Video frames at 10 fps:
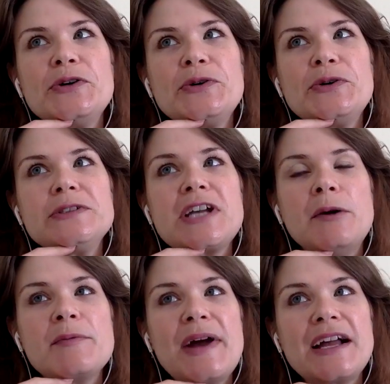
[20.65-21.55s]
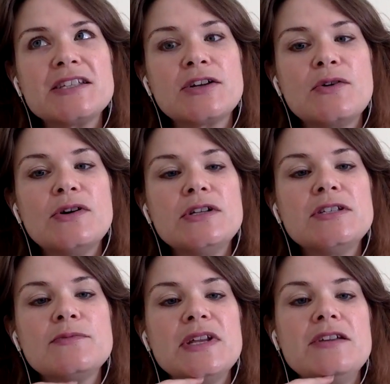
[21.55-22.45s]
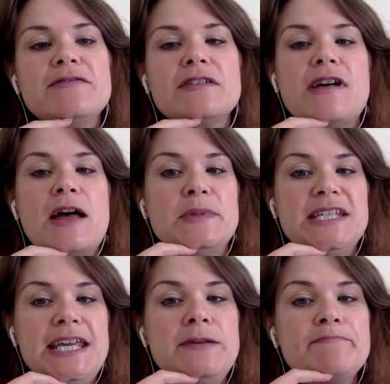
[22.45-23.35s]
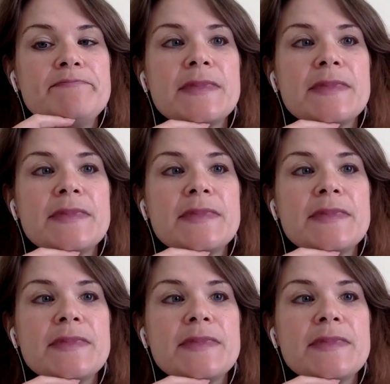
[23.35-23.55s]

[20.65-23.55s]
called Coming Back to God When You Feel Empty.